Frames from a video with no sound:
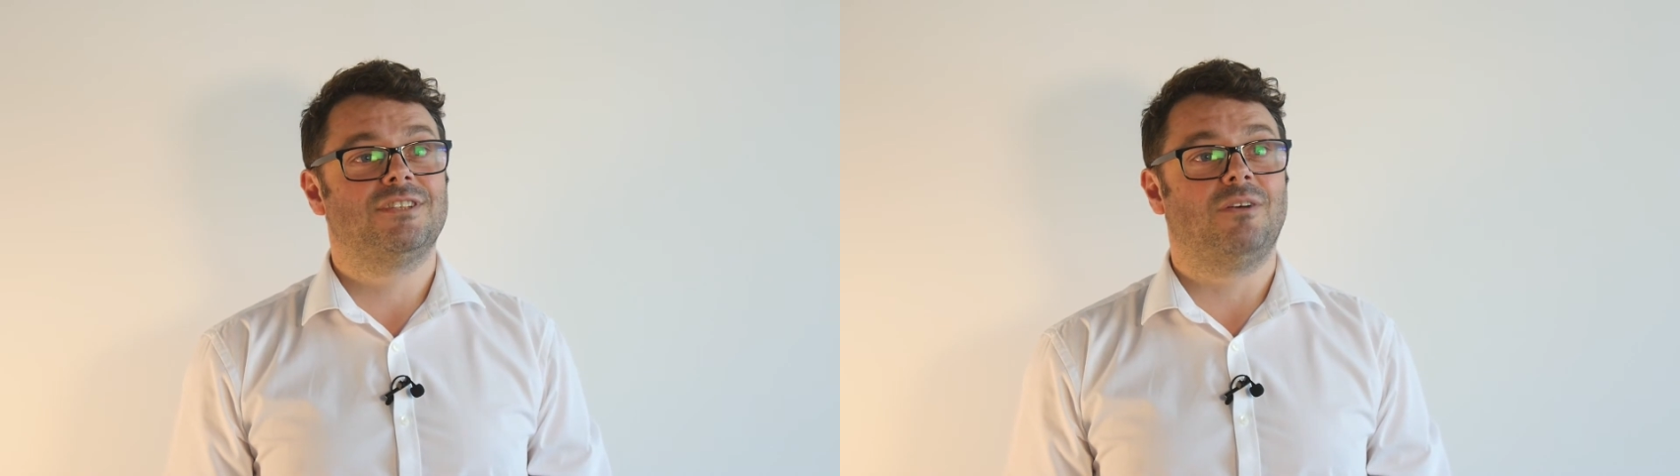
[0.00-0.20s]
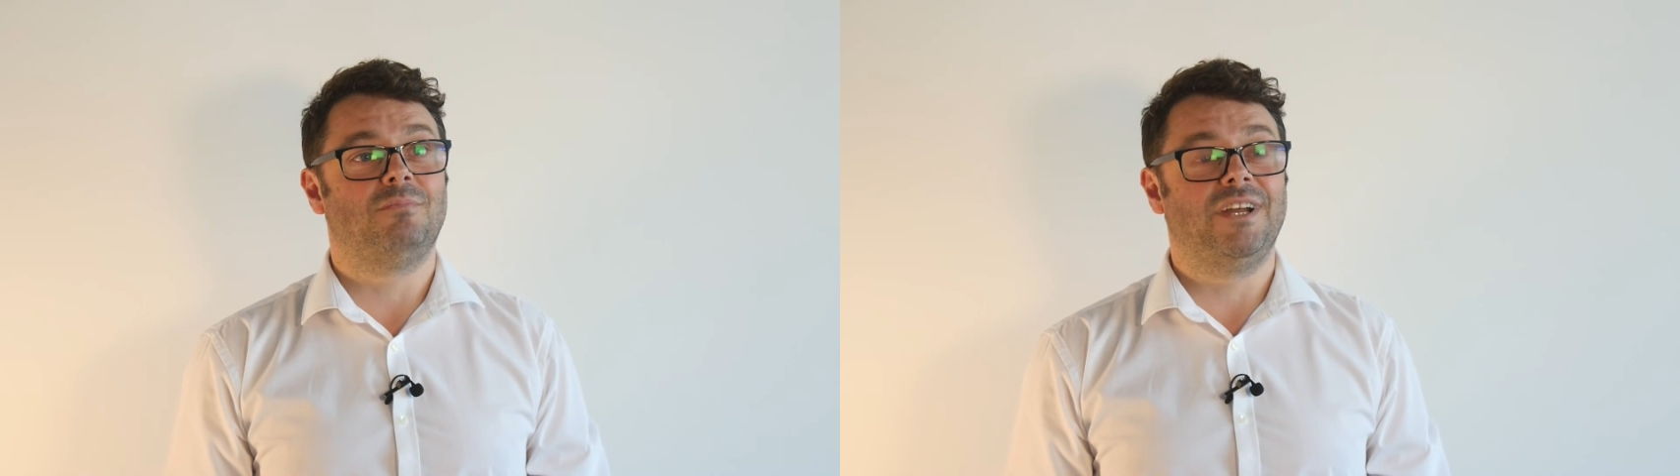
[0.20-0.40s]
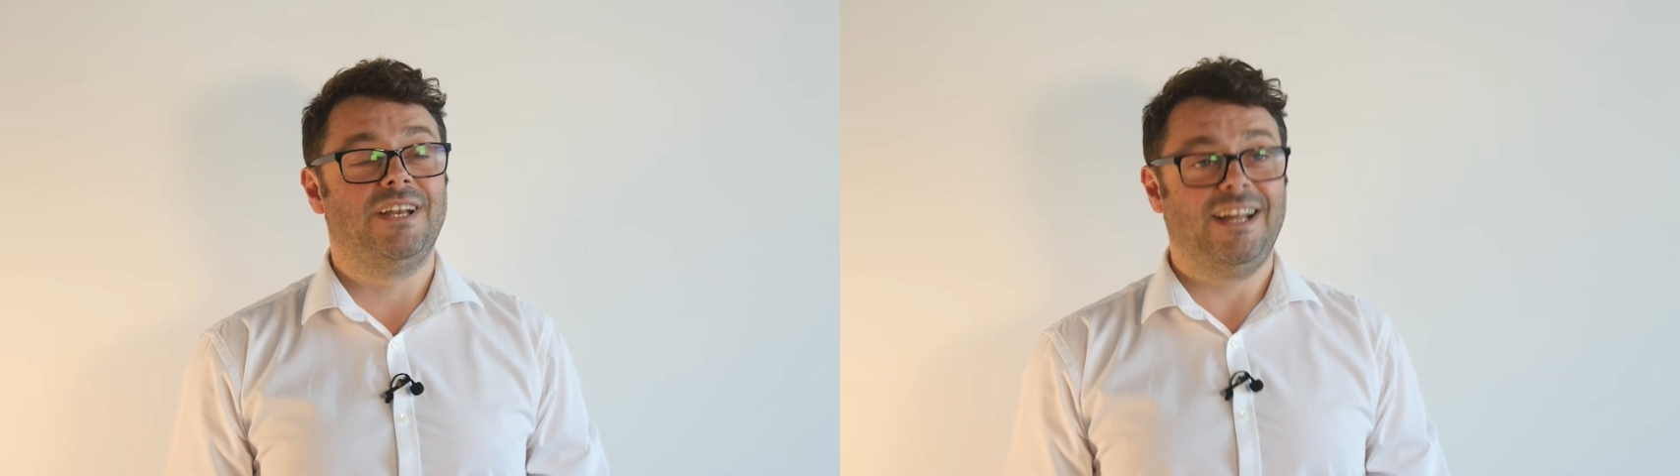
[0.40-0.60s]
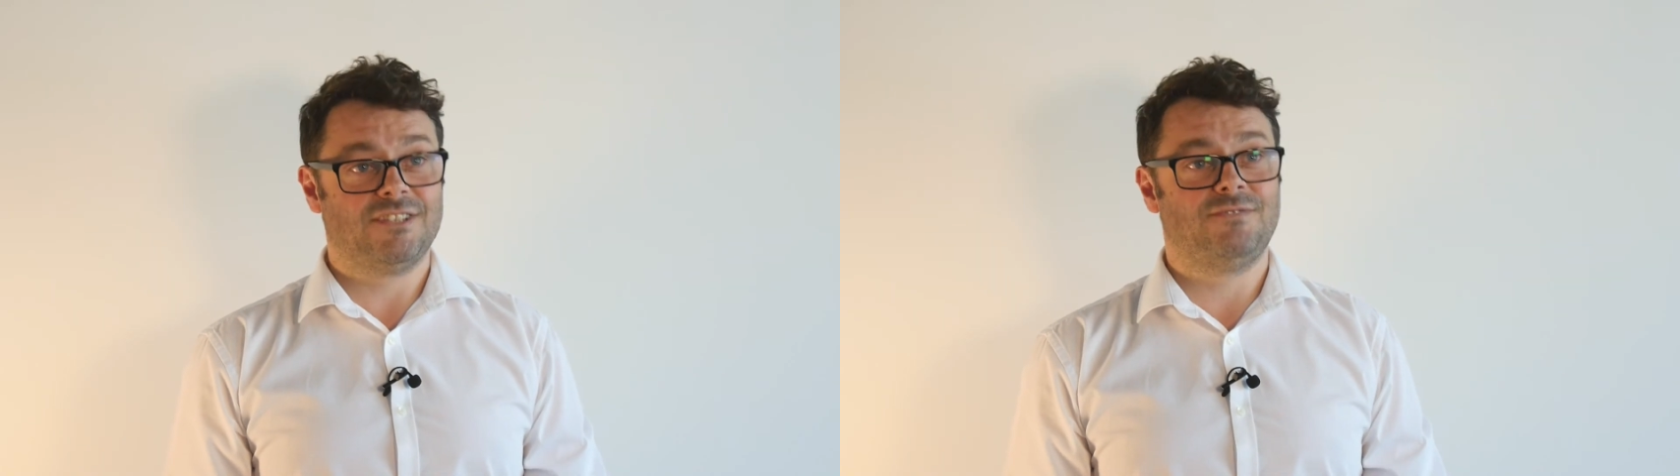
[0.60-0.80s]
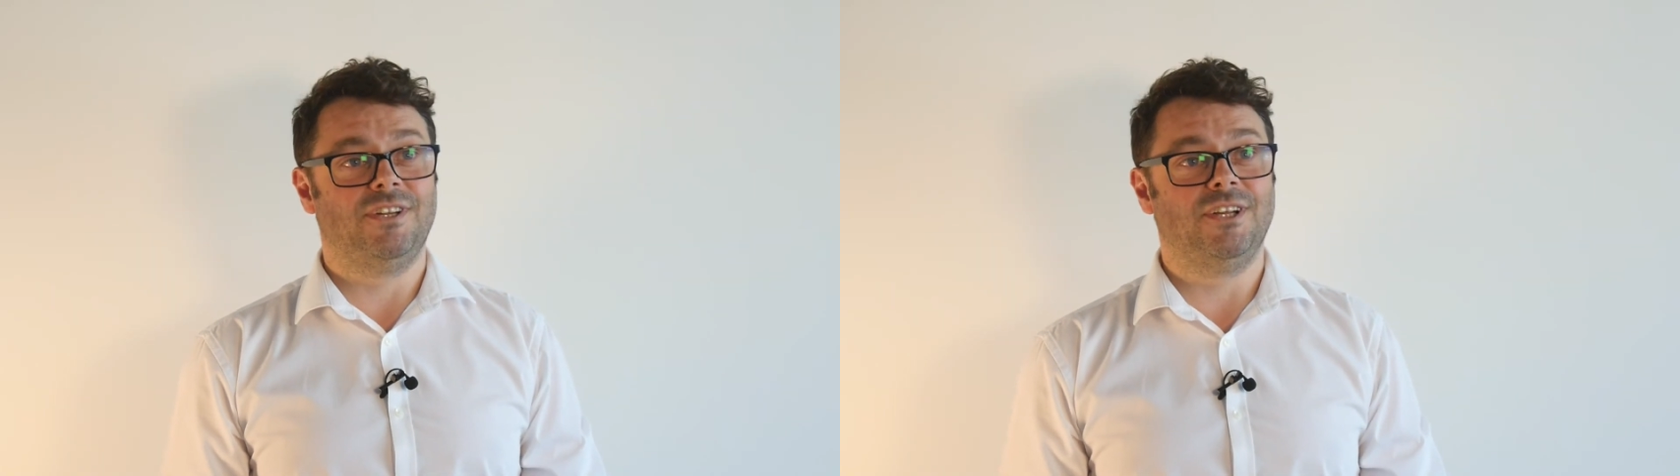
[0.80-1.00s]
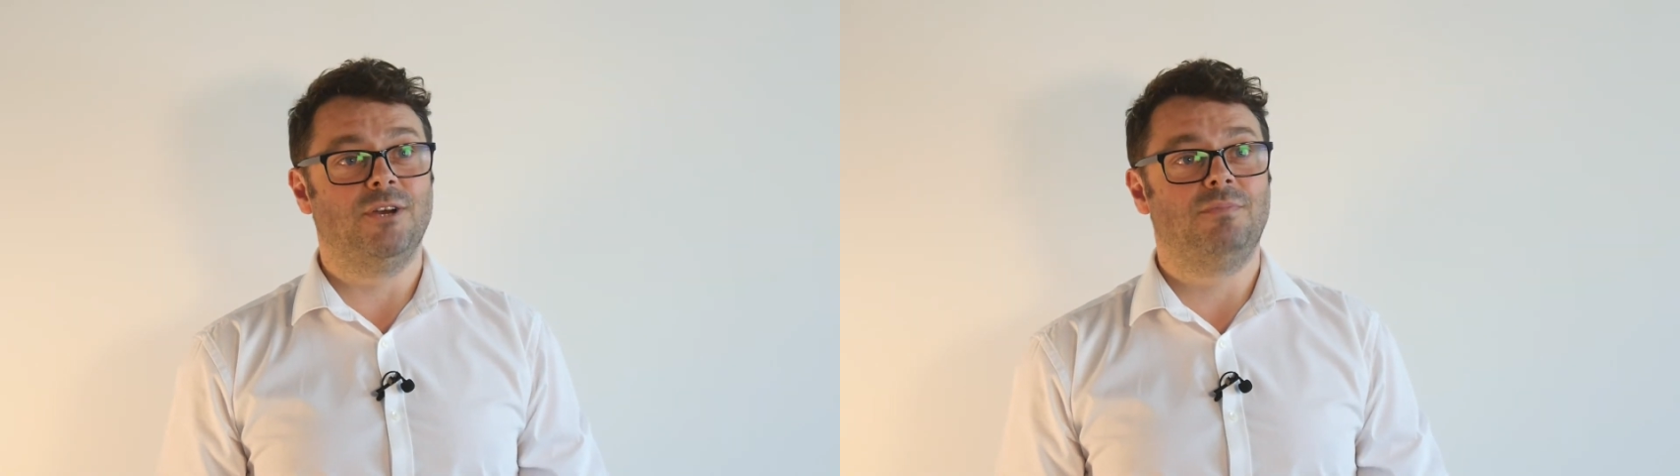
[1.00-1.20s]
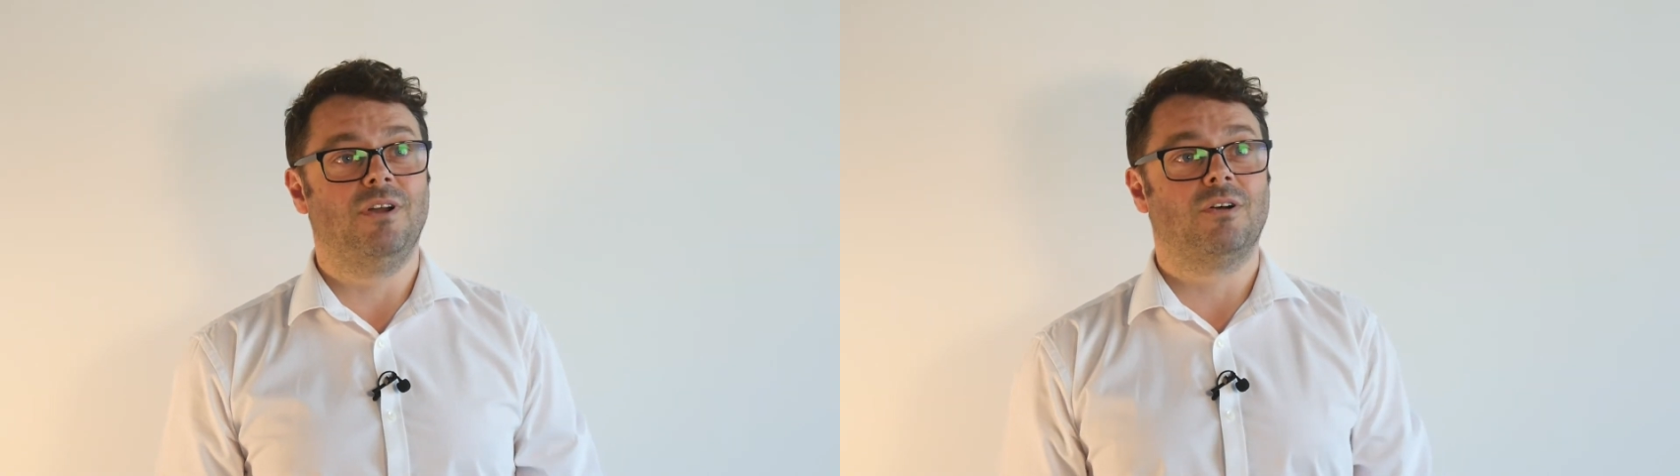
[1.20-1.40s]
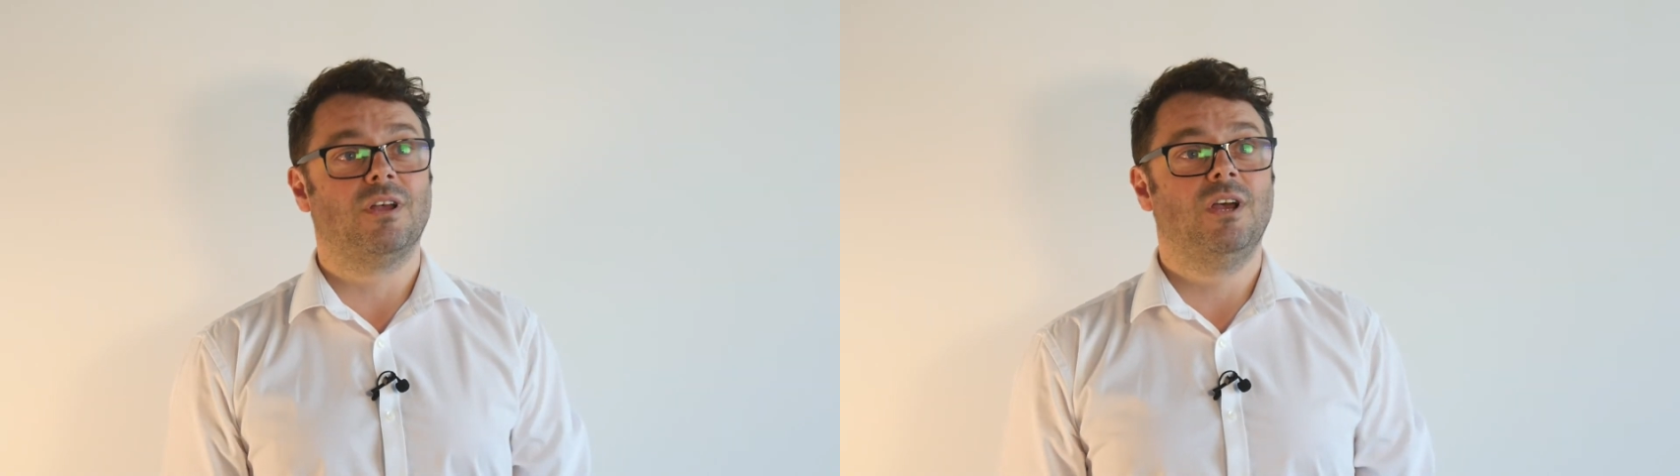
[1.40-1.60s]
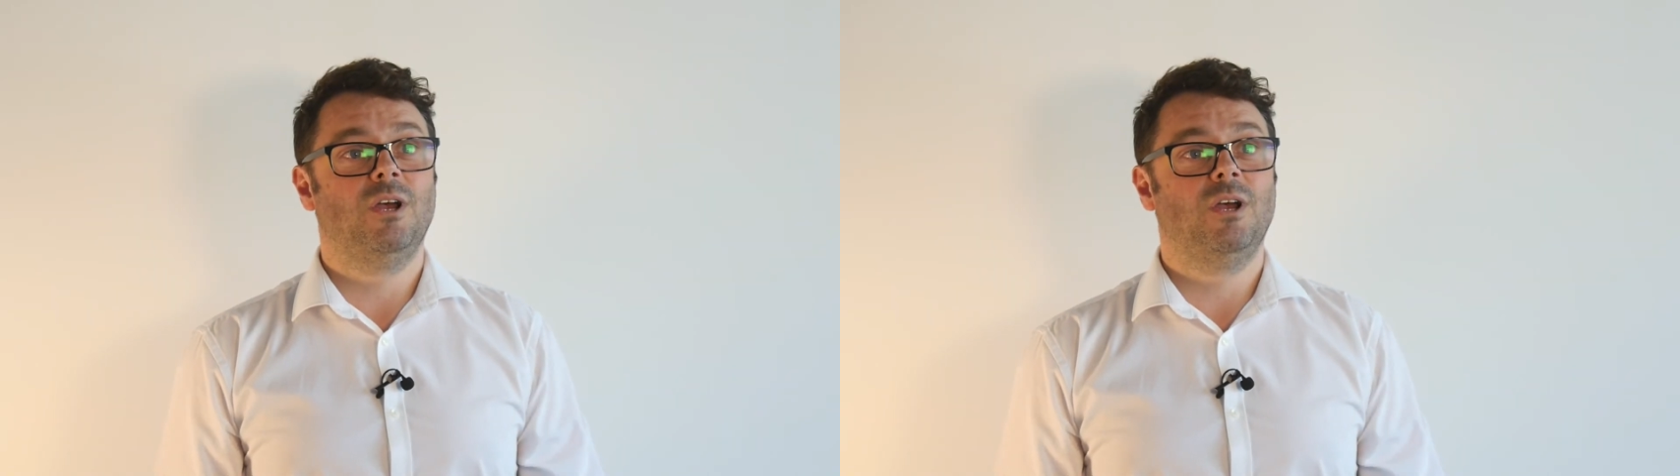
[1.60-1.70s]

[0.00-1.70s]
on my next video blog,